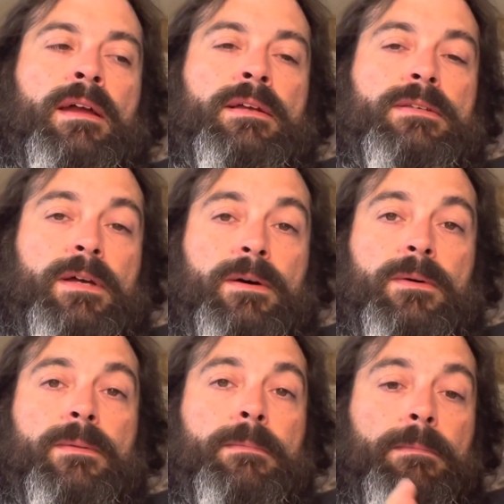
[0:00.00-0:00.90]
So
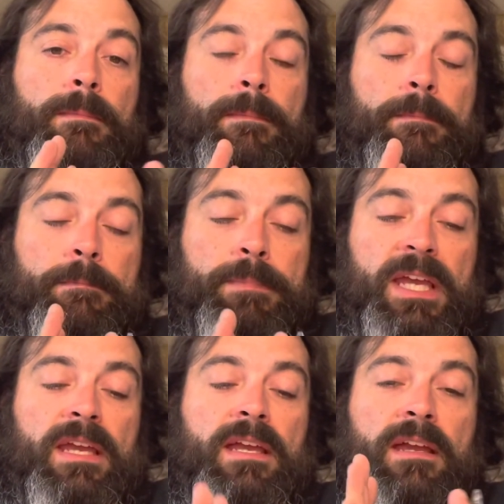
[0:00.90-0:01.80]

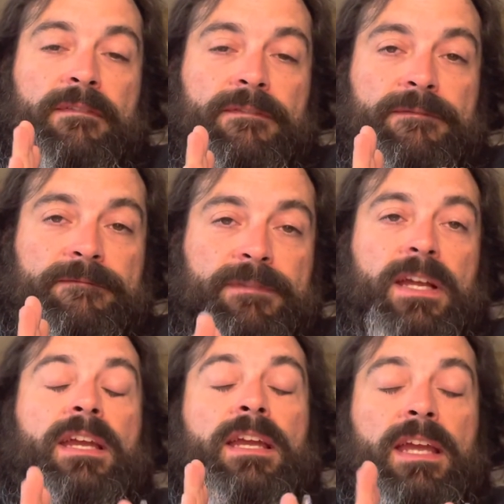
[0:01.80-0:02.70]
be
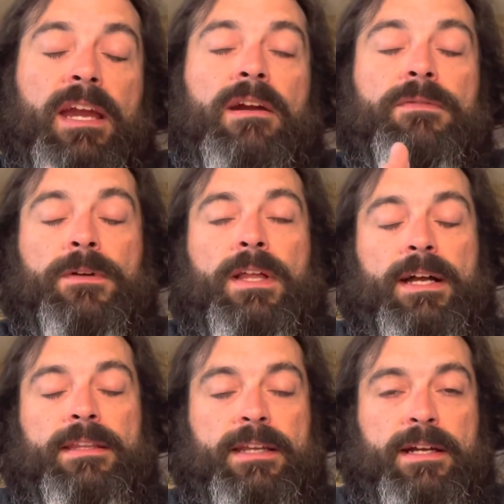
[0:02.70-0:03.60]
fucking careful
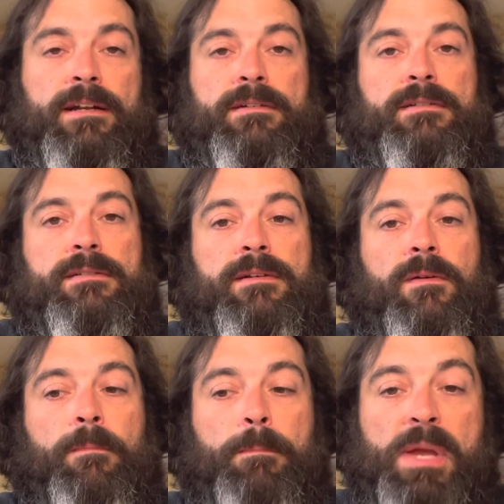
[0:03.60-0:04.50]
out there
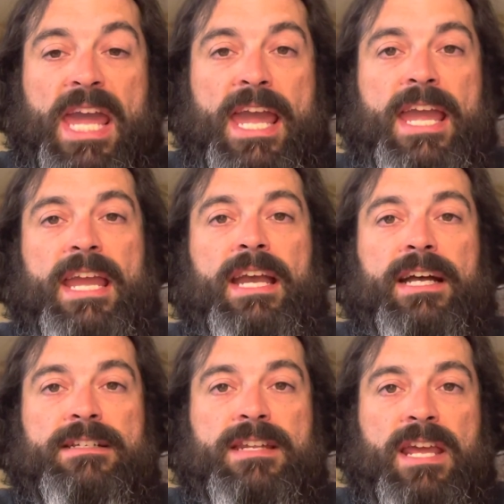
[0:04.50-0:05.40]
pay
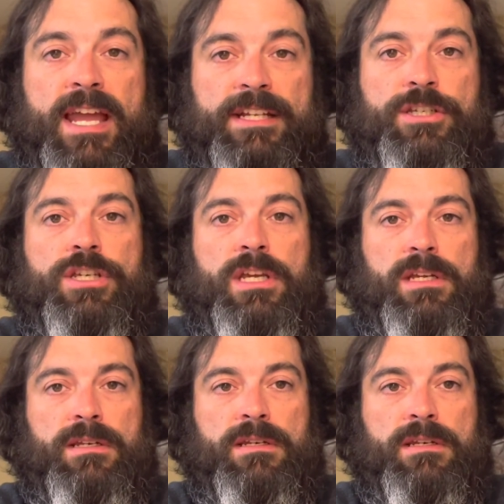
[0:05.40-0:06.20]
attention.